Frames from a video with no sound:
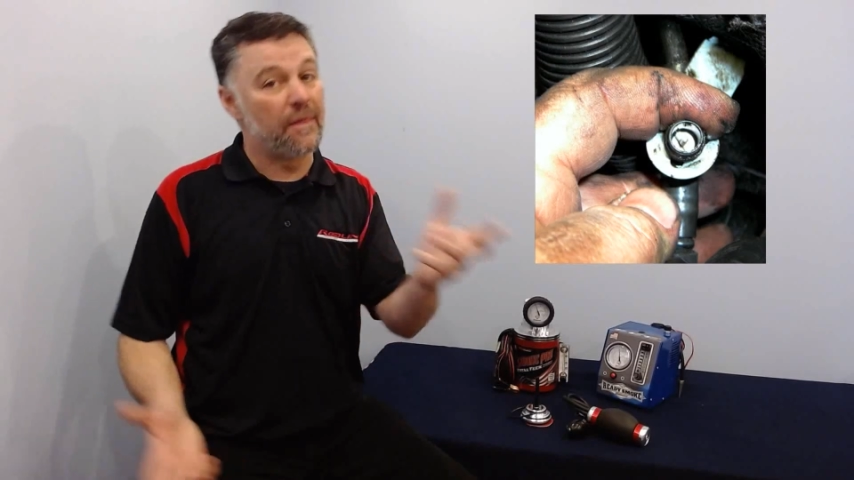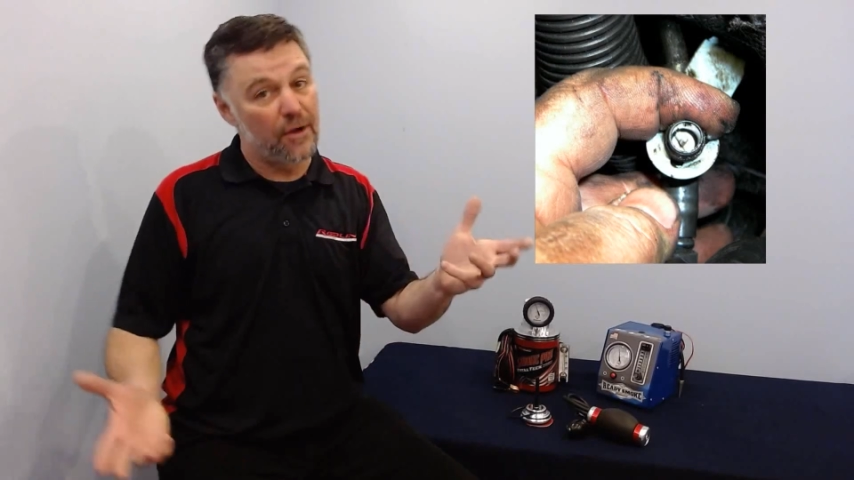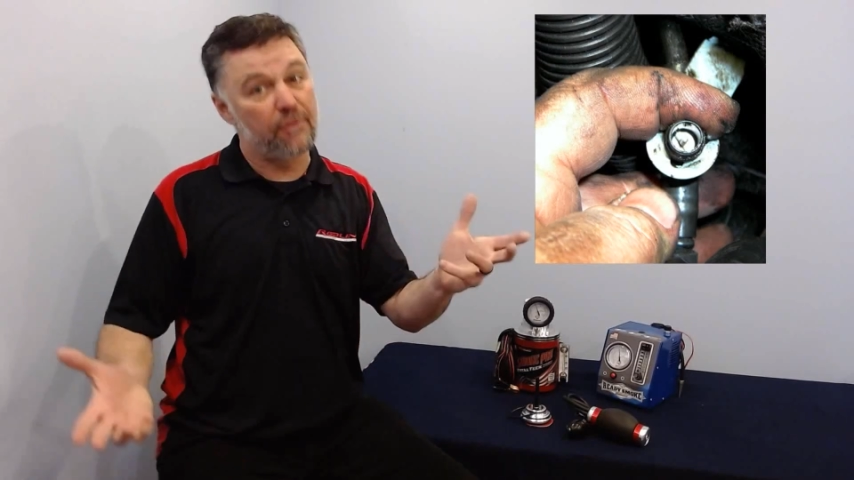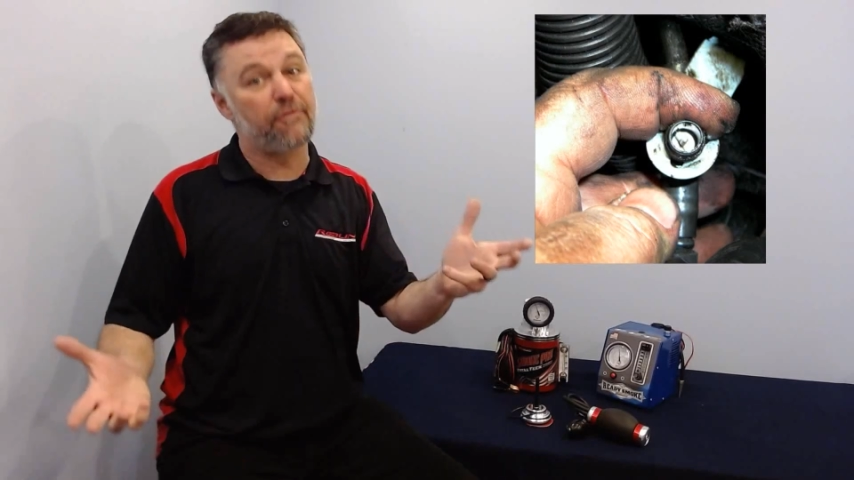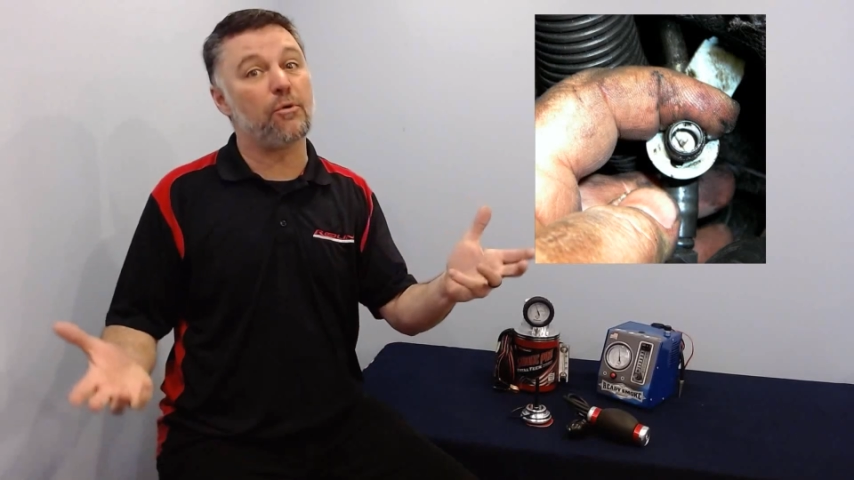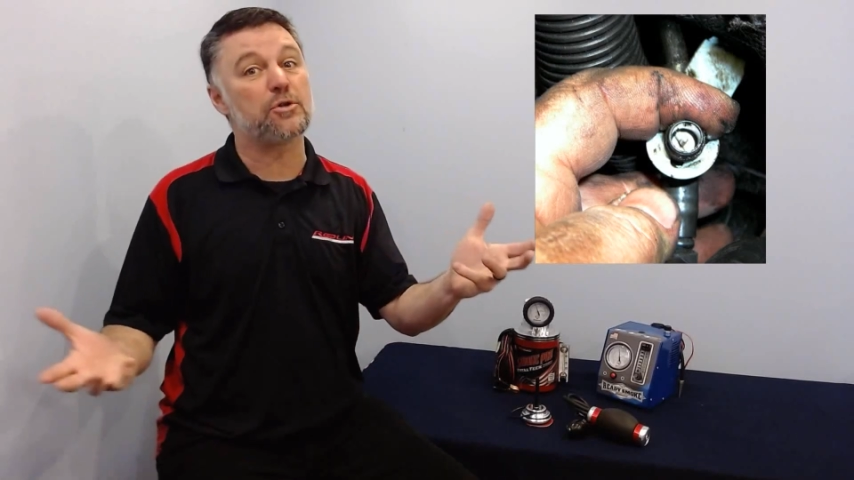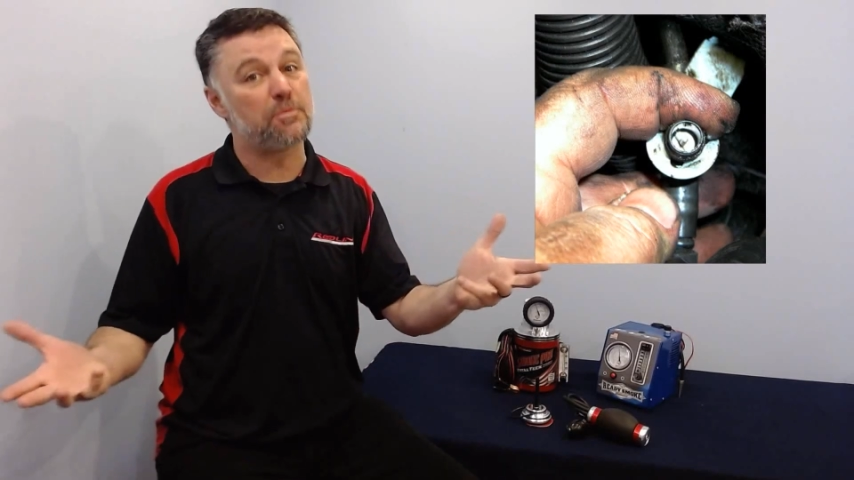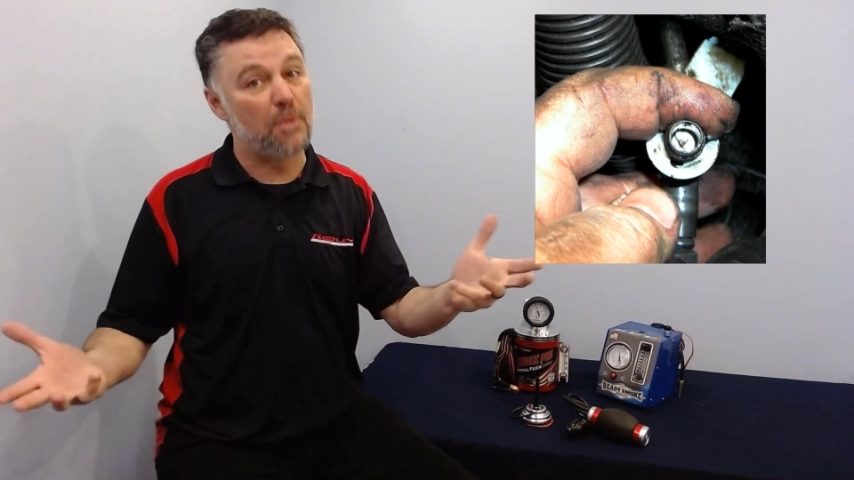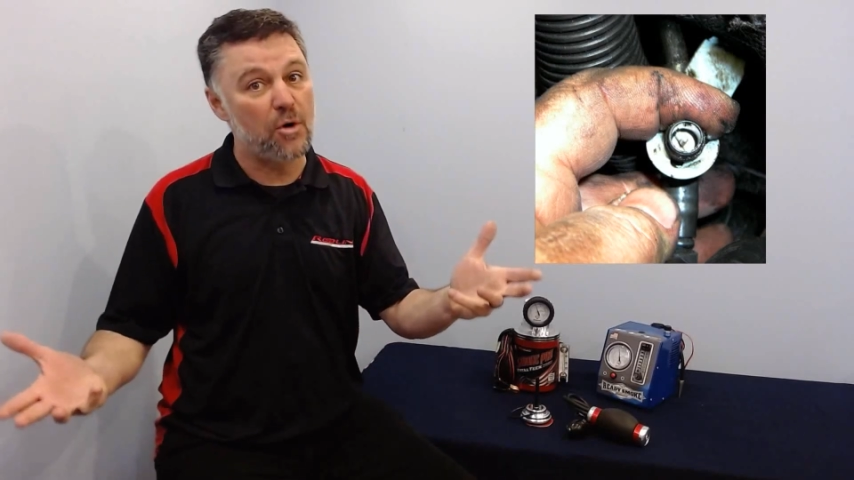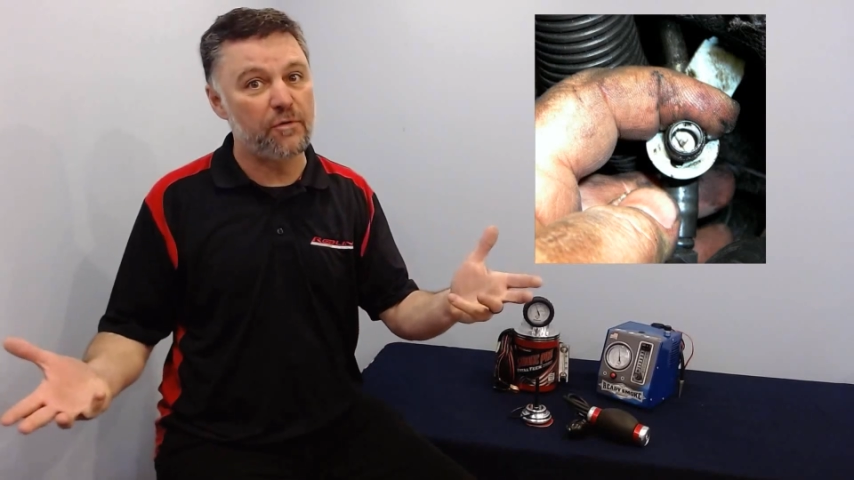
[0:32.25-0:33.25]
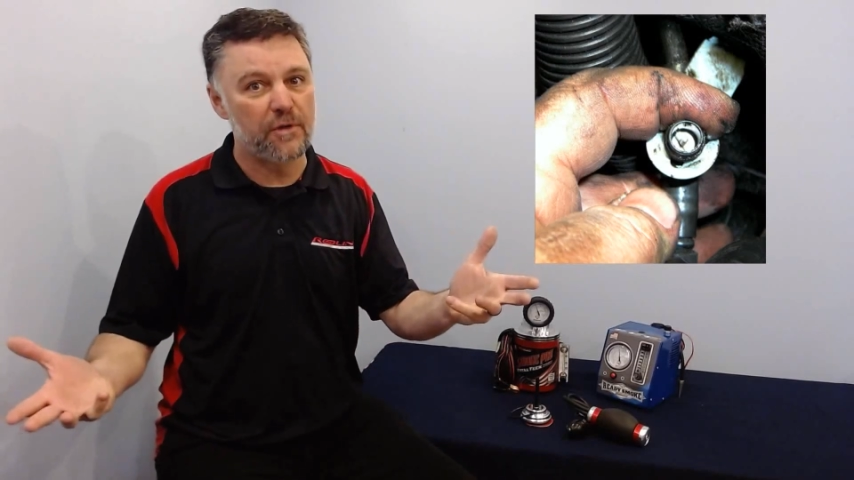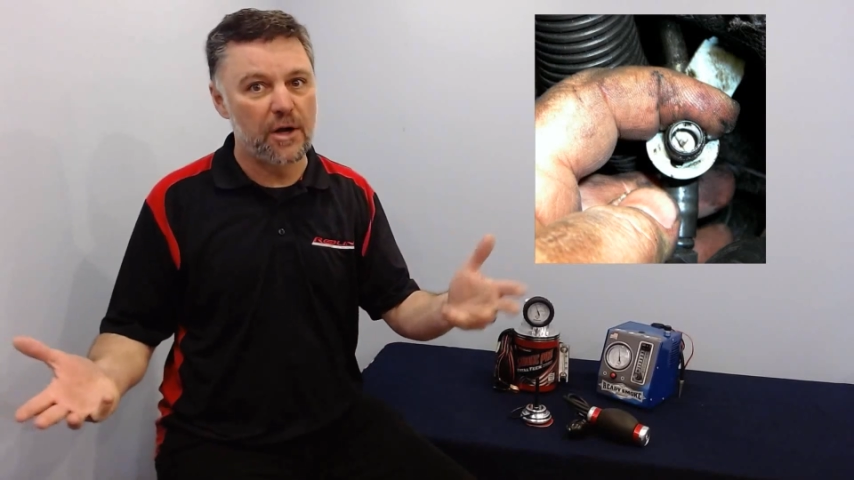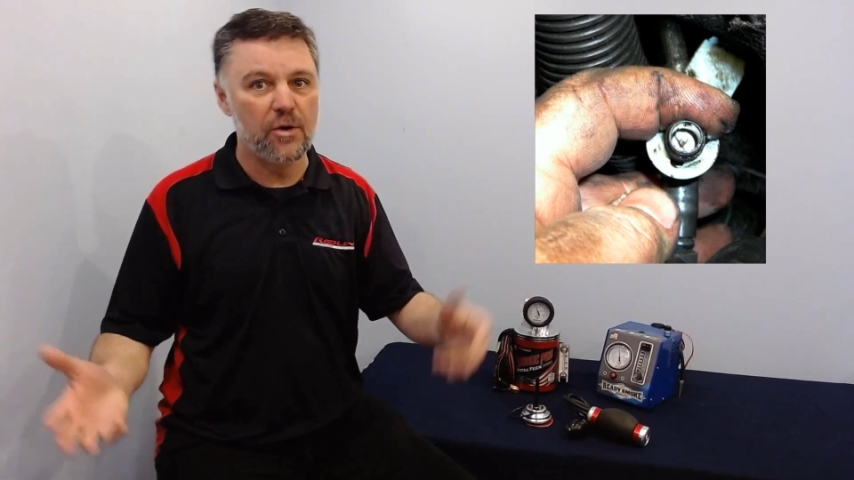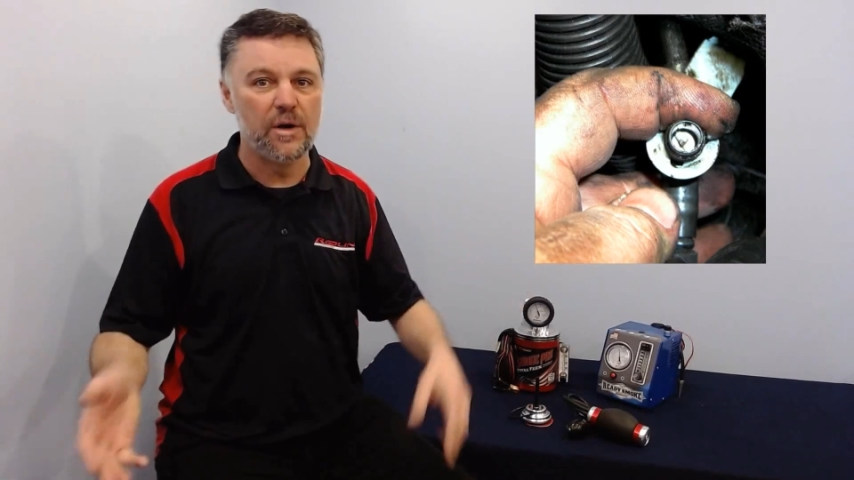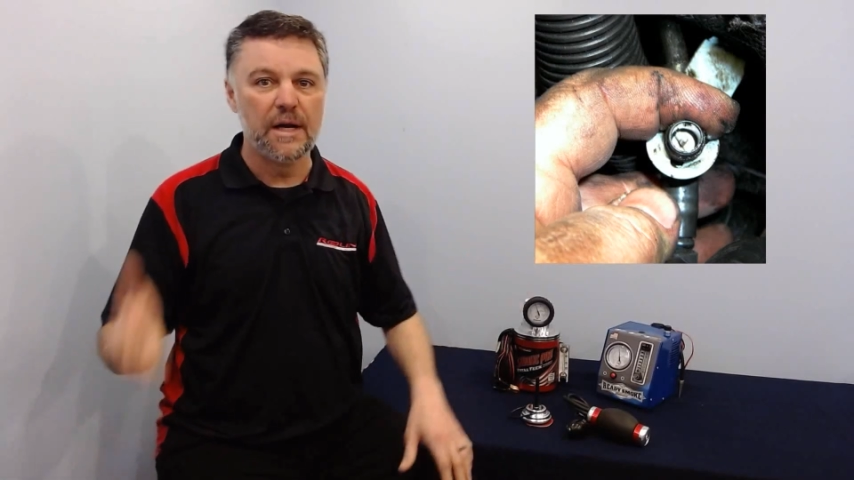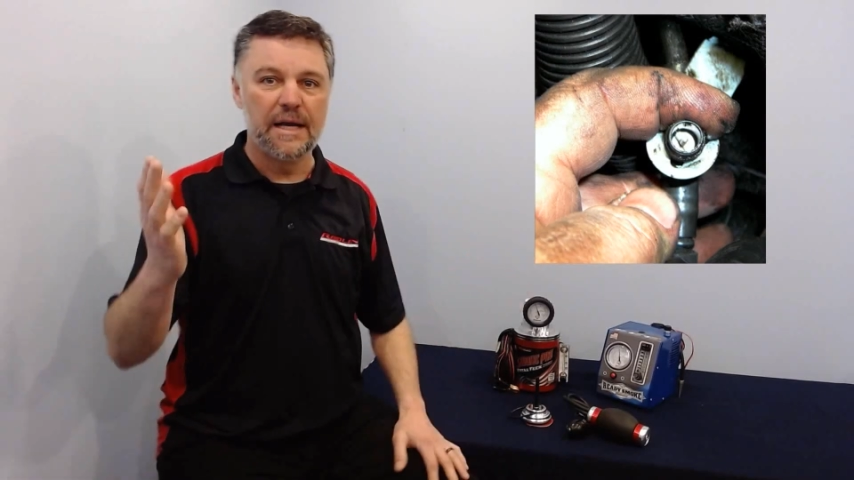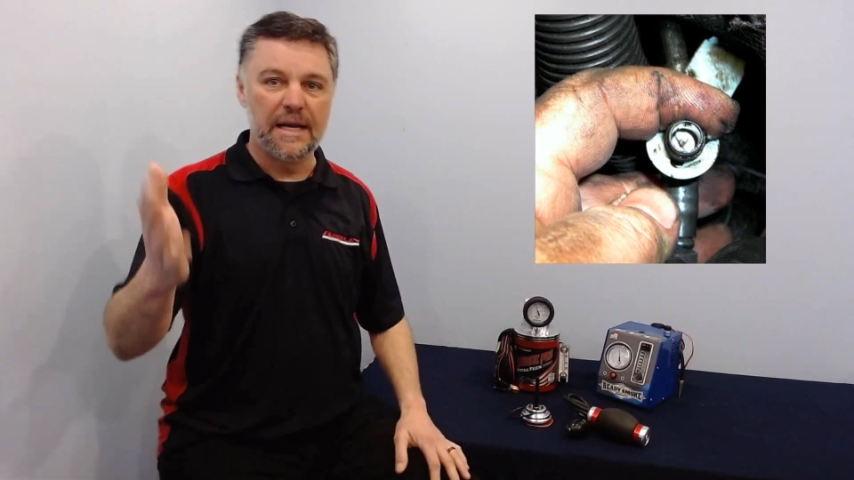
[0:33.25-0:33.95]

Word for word: and therefore smoke flow